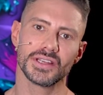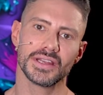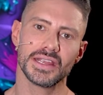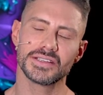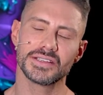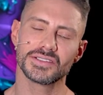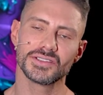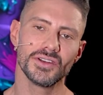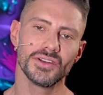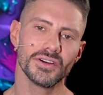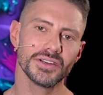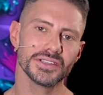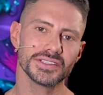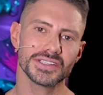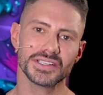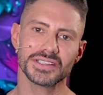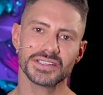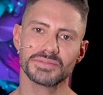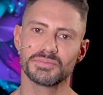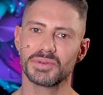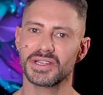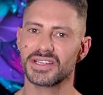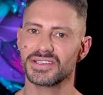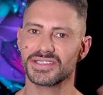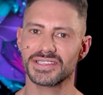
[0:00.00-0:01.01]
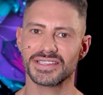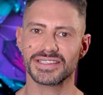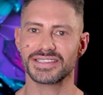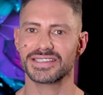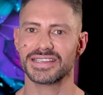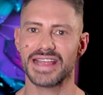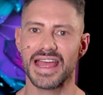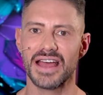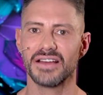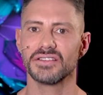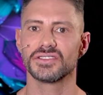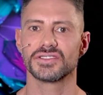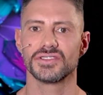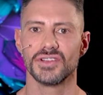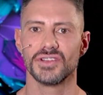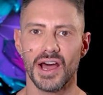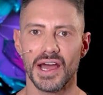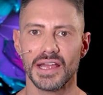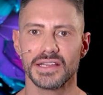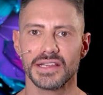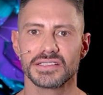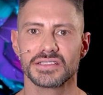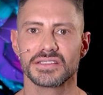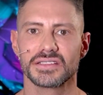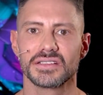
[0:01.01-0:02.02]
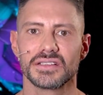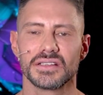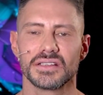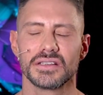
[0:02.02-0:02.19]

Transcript: It's not just because it sounds nice.